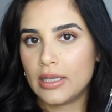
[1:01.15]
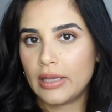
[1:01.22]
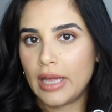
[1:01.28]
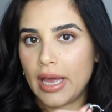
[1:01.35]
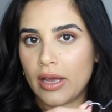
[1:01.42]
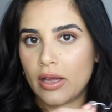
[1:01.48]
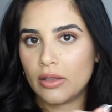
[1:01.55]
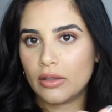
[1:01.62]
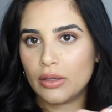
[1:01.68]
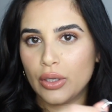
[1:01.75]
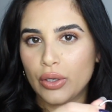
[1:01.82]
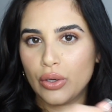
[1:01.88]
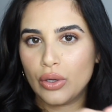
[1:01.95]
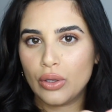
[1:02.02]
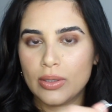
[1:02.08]
like
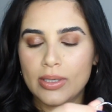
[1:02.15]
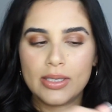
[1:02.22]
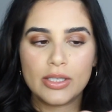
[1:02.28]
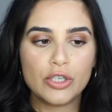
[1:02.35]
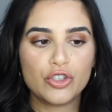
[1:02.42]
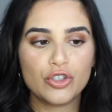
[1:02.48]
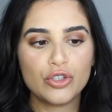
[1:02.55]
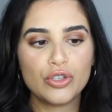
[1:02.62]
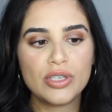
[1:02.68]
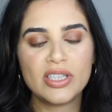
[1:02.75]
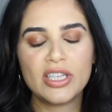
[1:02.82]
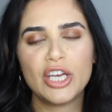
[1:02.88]
little scissors.